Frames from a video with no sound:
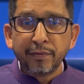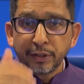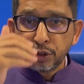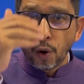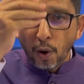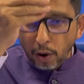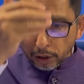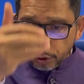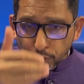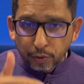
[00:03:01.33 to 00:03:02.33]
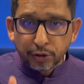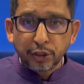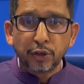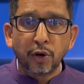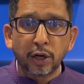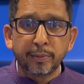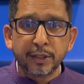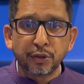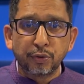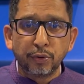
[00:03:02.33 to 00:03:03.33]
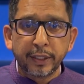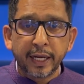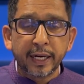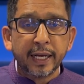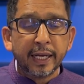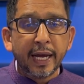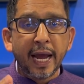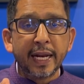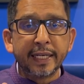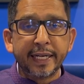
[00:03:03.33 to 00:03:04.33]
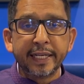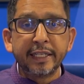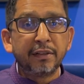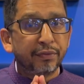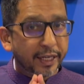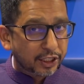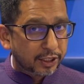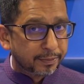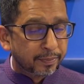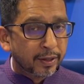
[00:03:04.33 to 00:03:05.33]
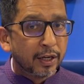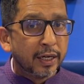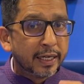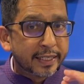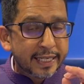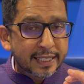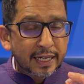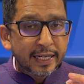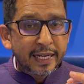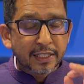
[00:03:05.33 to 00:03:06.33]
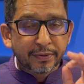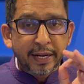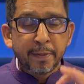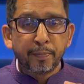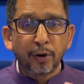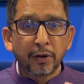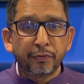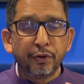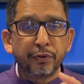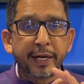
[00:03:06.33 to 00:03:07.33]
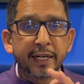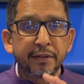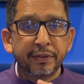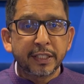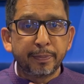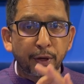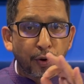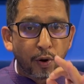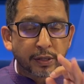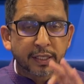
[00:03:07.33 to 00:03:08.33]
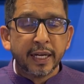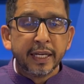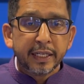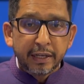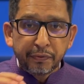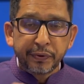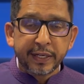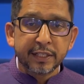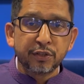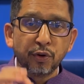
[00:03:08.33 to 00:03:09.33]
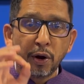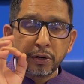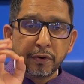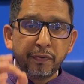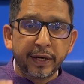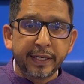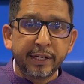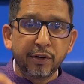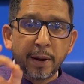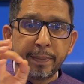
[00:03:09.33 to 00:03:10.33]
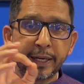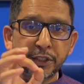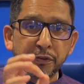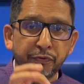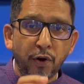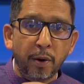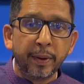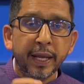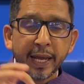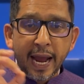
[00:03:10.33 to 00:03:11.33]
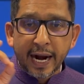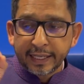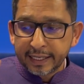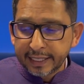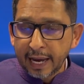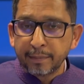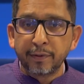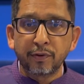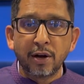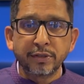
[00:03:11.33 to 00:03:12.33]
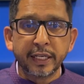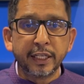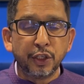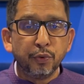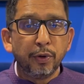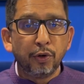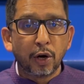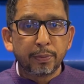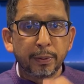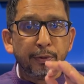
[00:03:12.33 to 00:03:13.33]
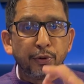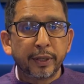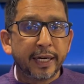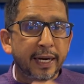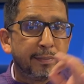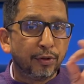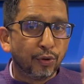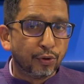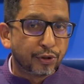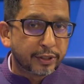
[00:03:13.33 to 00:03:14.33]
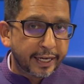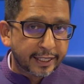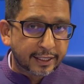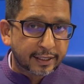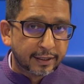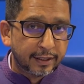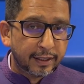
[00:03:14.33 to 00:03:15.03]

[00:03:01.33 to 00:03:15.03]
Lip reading: with all your original documents, you go there and get it fixed. Reason is very important for you to get it fixed, because if it is not reflecting in the application form at the time of counseling, you will not be able to claim those things.